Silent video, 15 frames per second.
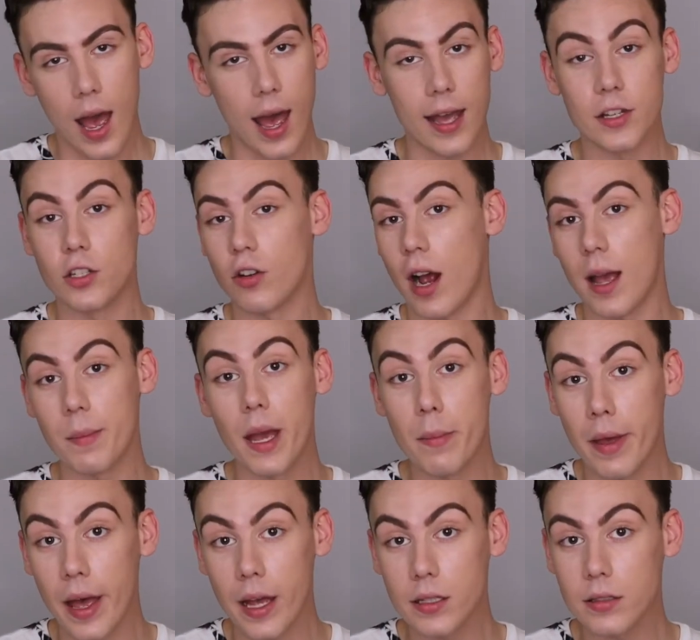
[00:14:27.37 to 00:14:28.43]
I try my
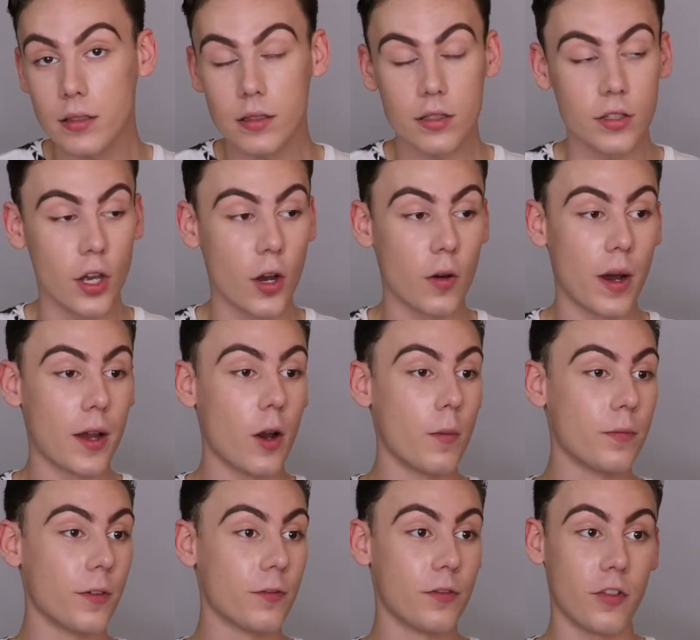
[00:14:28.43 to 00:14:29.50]
best, so I
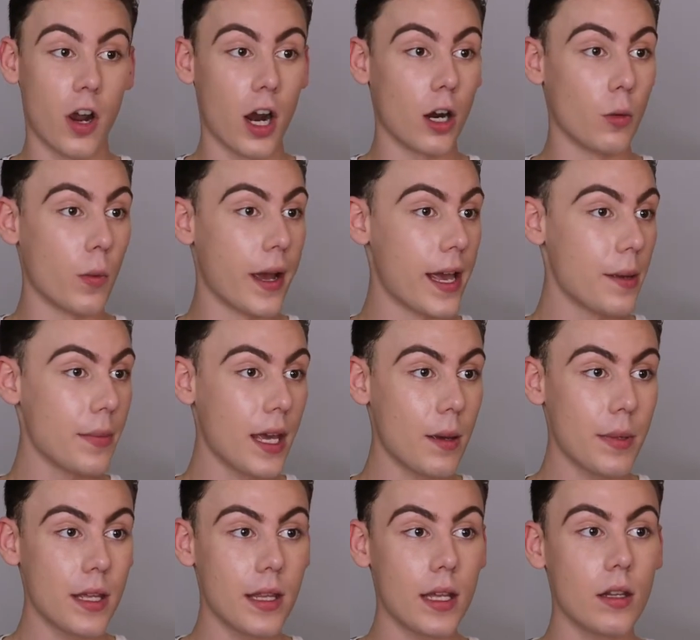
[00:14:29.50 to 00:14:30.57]
hope from far away
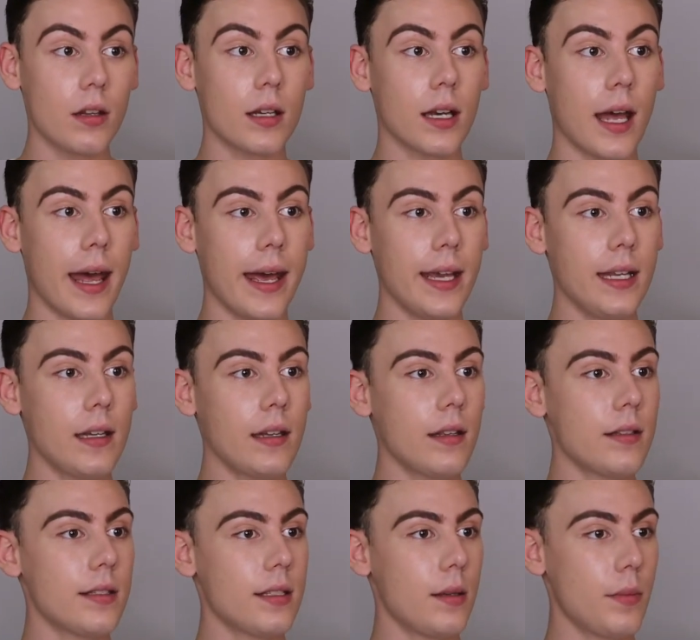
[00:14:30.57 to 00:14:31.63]
maybe they look
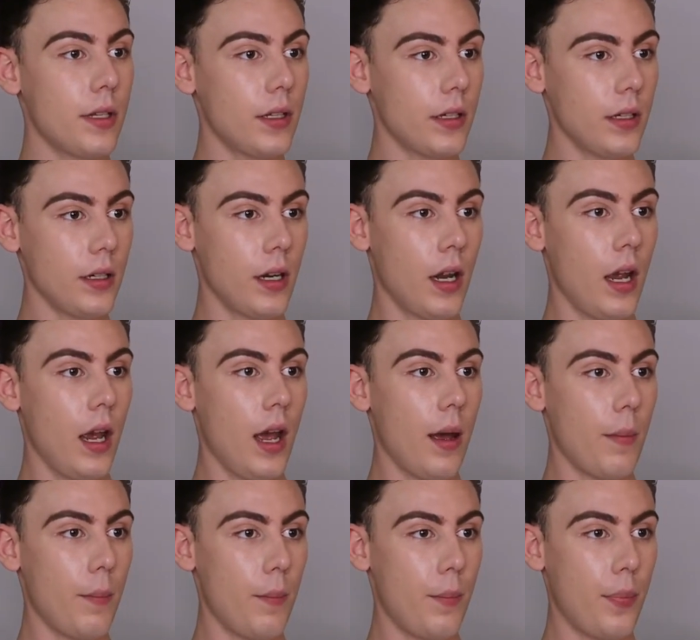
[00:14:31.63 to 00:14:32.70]
kinda similar.
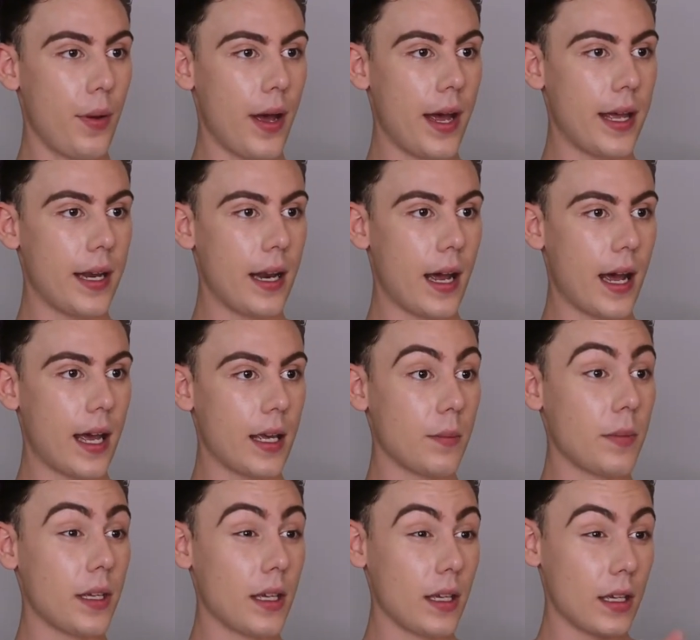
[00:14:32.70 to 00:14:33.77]
But I
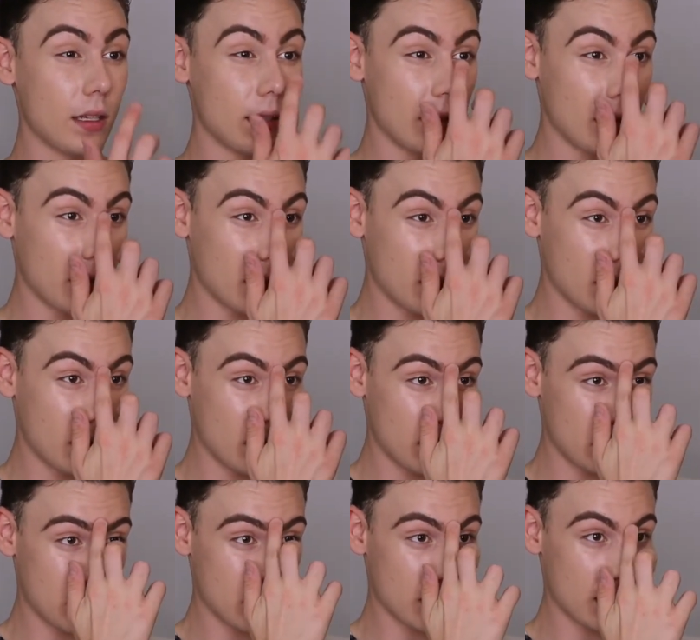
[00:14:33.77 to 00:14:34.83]
mean,
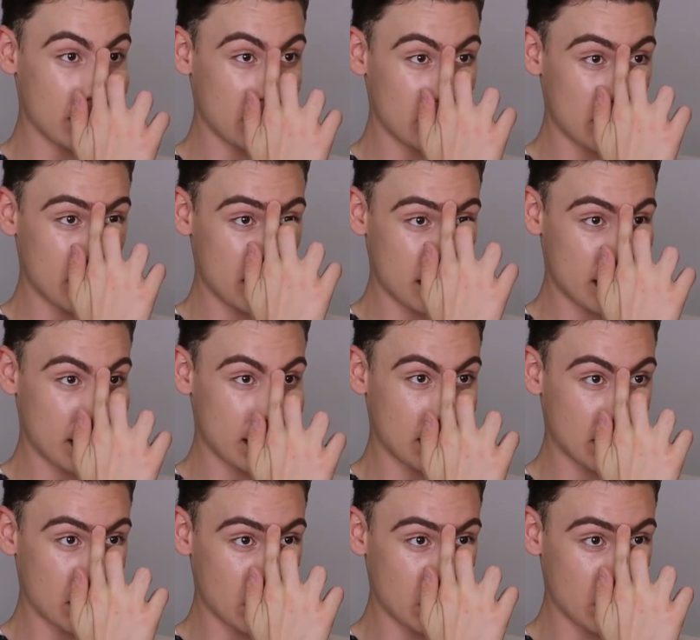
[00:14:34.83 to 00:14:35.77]
let's try to just